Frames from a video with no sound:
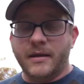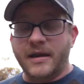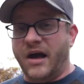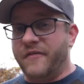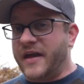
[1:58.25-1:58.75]

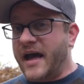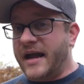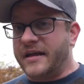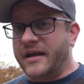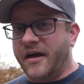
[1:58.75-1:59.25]
Now, if the
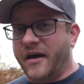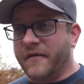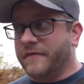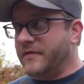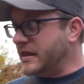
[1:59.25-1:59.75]
idea
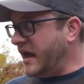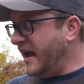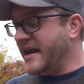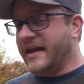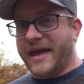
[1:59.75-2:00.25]
of
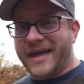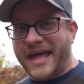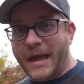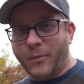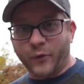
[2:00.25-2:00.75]
designing a
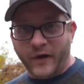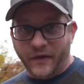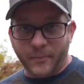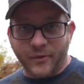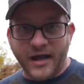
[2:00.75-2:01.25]
cable
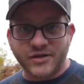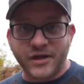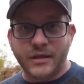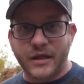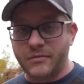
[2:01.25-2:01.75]
railing
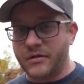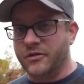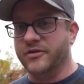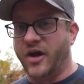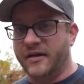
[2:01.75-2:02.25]
project seems a
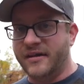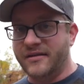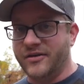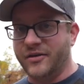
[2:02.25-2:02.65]
little daunting to